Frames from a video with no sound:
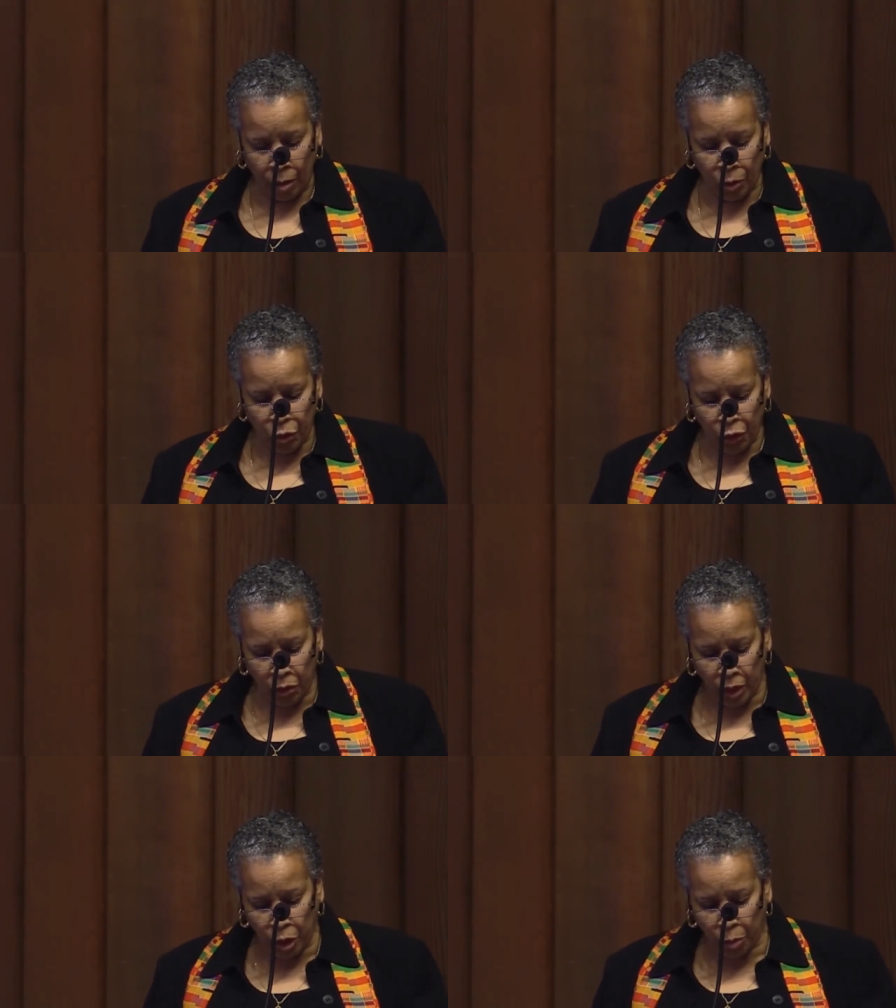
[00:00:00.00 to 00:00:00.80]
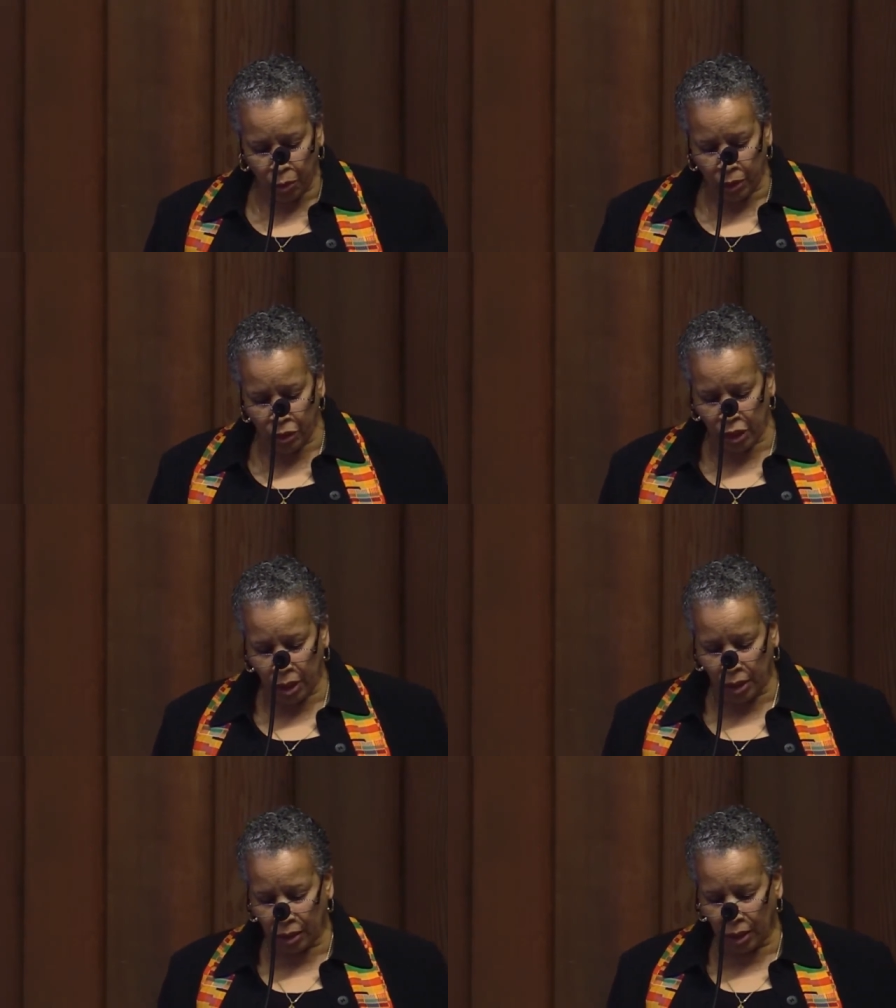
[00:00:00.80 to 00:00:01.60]
But truly
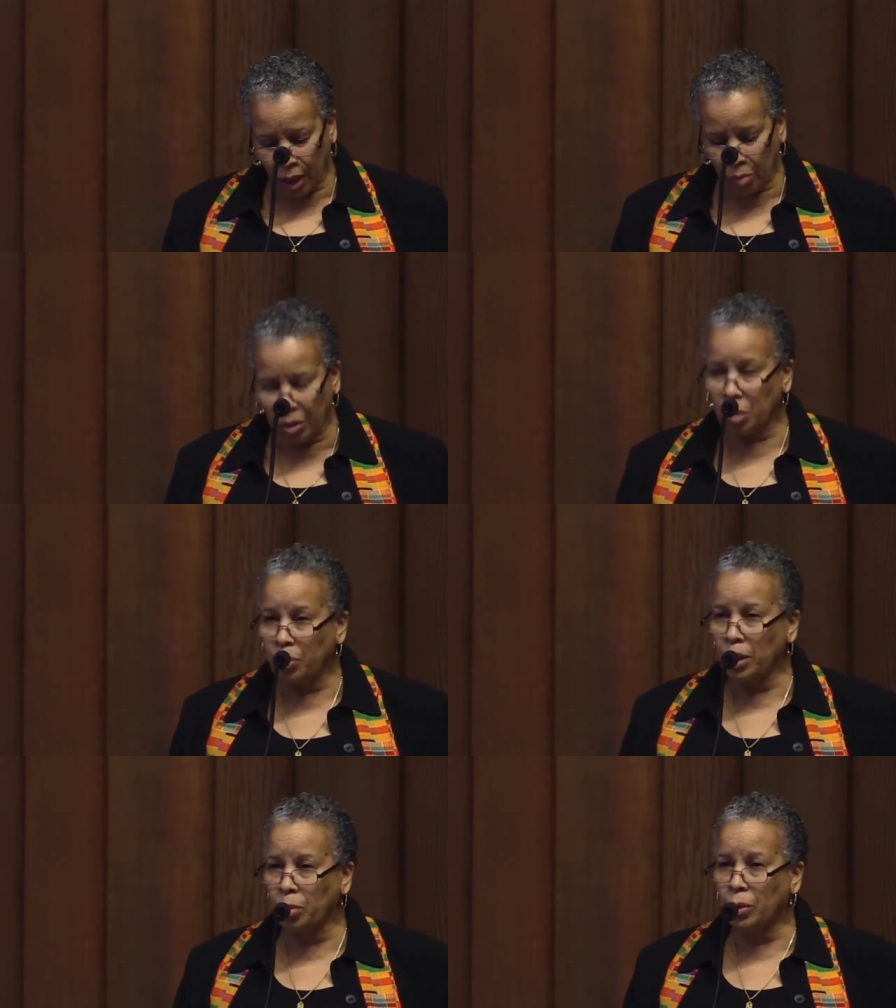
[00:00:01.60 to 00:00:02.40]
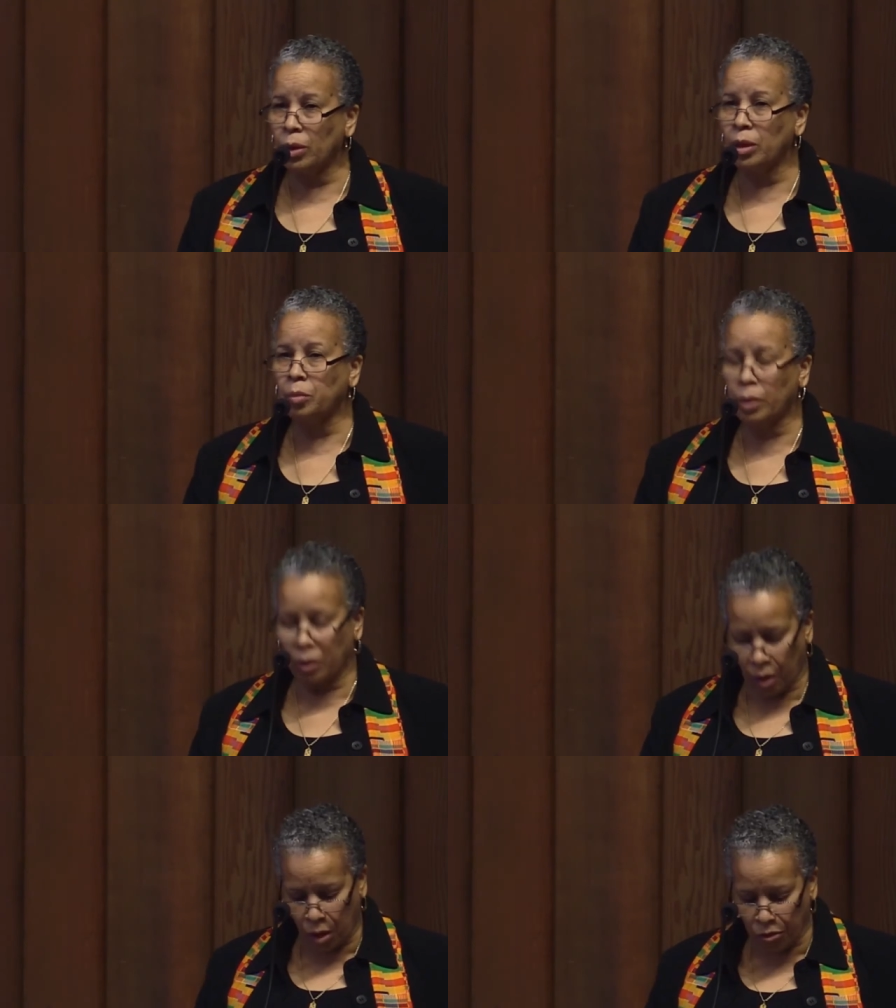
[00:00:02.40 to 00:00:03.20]
appreciating how many people had been
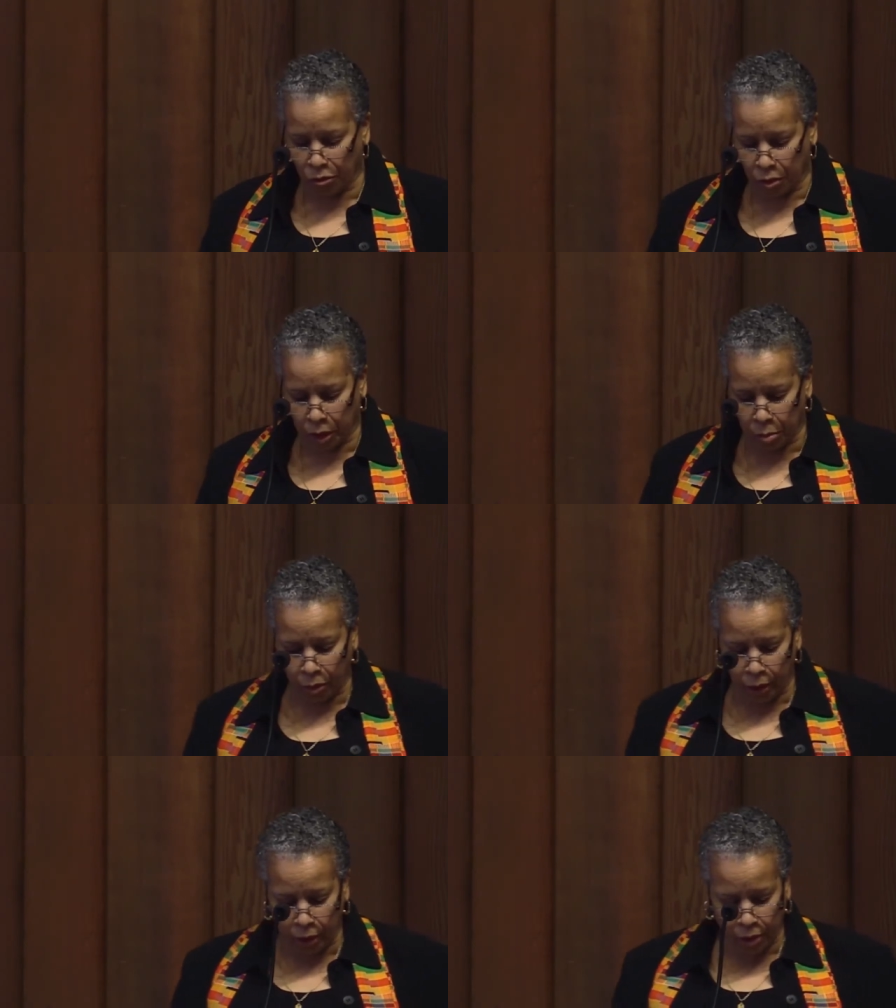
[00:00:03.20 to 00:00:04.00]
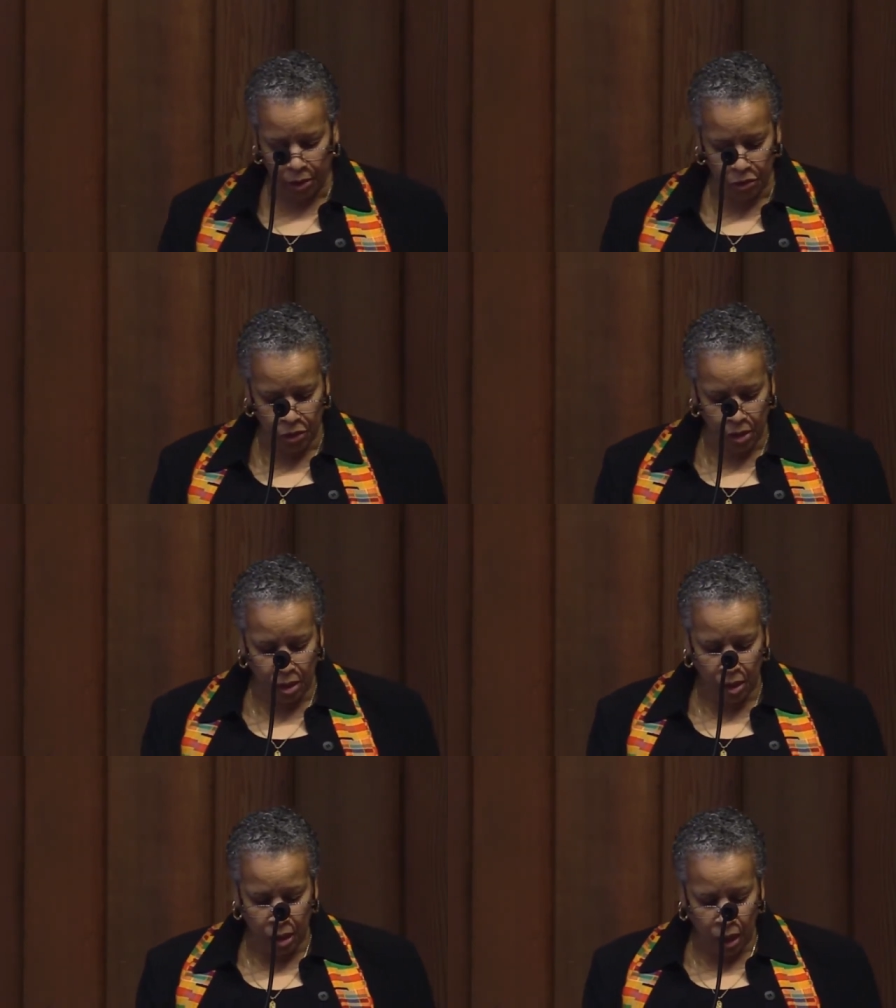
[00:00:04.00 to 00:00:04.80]
offering prayers,
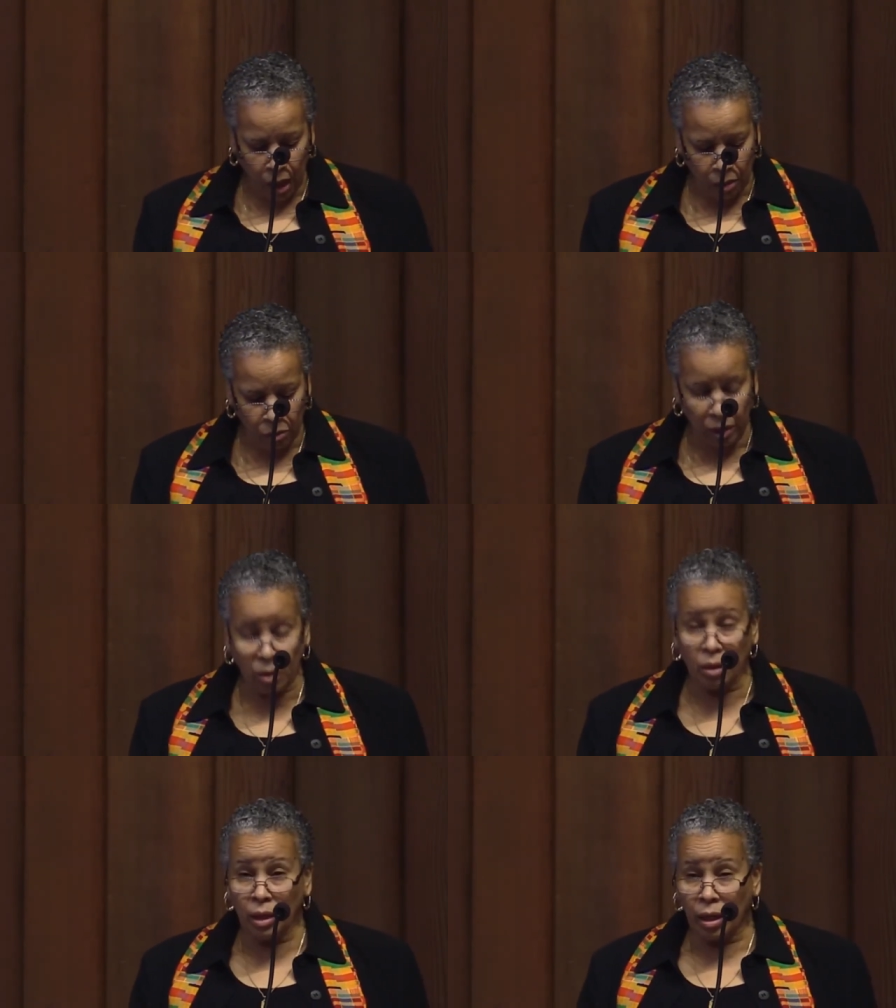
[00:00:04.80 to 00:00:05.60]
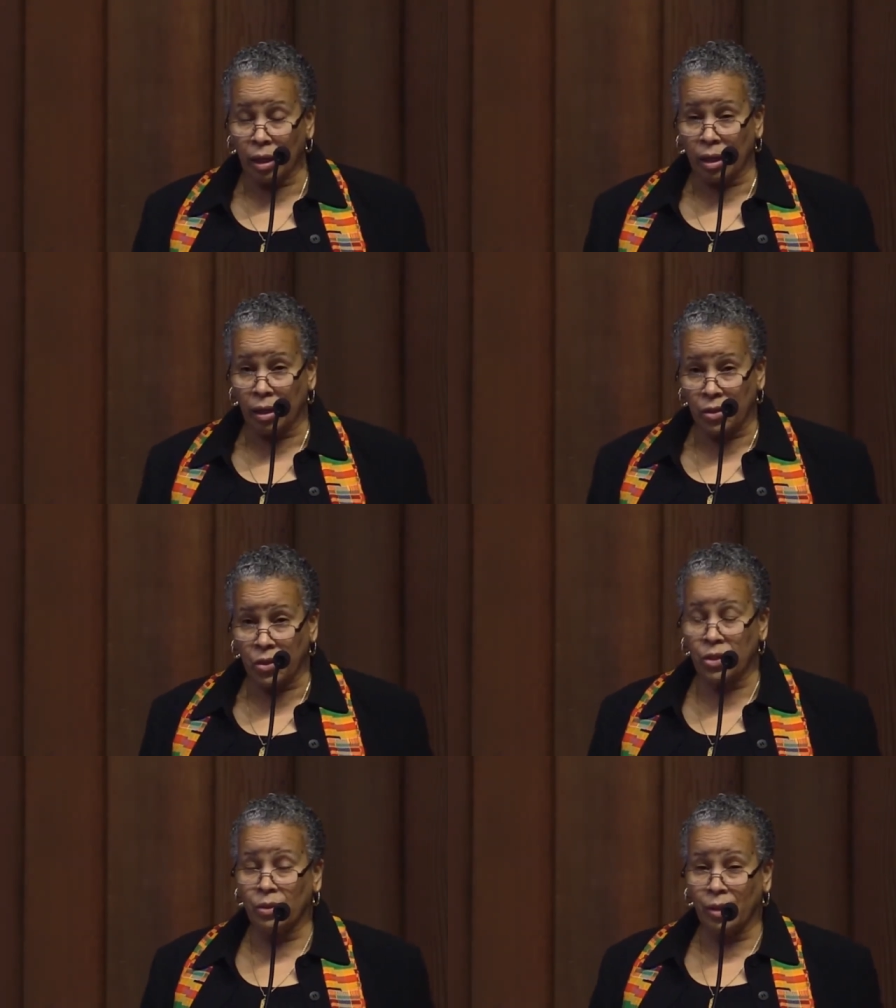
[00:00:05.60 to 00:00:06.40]
I
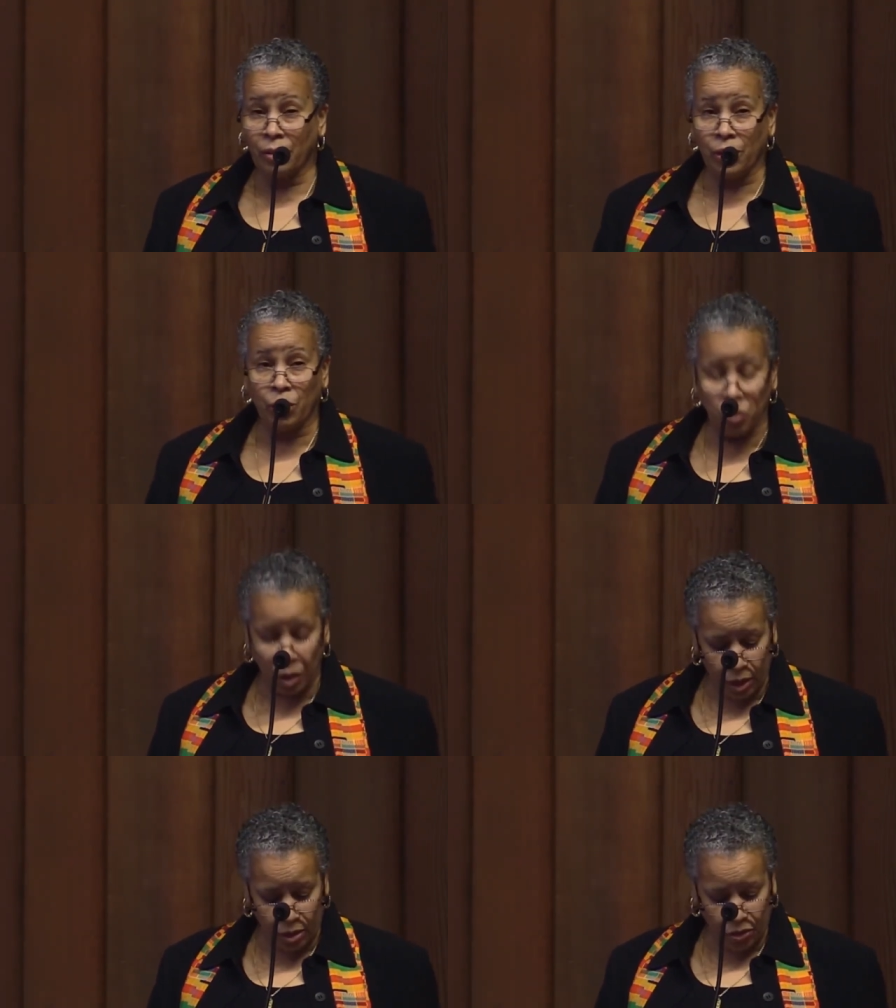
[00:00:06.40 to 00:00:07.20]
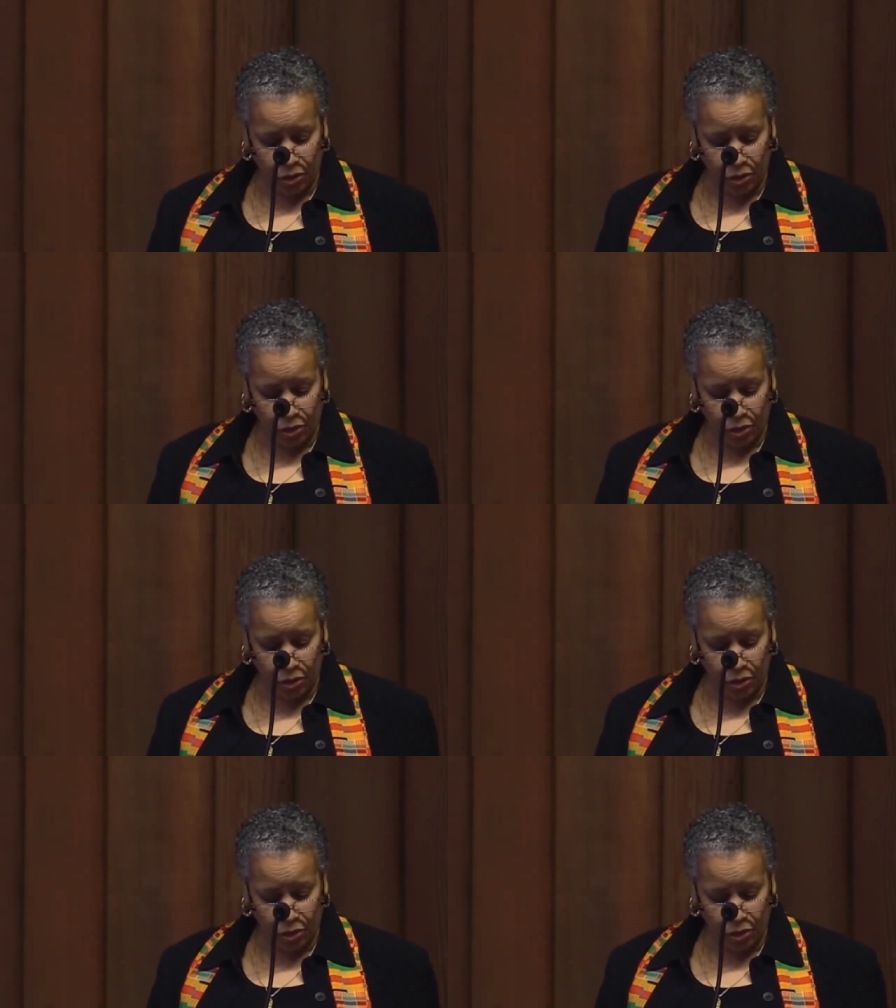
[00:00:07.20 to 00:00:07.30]
realized that there was